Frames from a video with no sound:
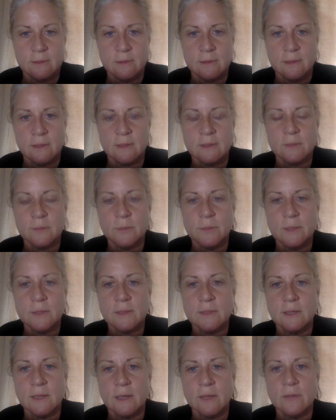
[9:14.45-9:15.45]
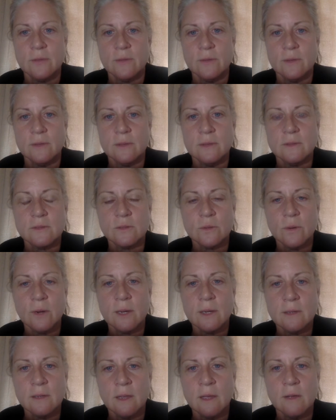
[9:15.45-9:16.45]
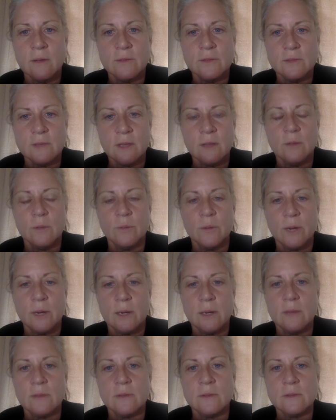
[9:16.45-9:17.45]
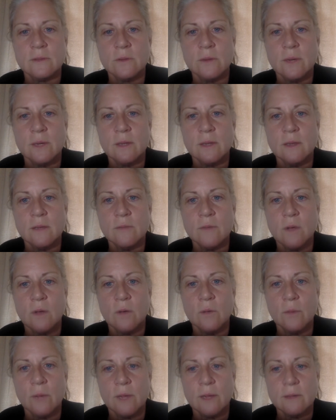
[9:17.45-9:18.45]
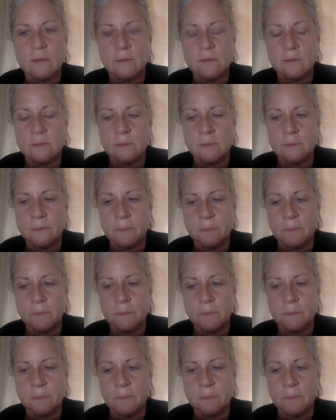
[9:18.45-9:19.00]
And to be together in this great love, celebrating this great love always.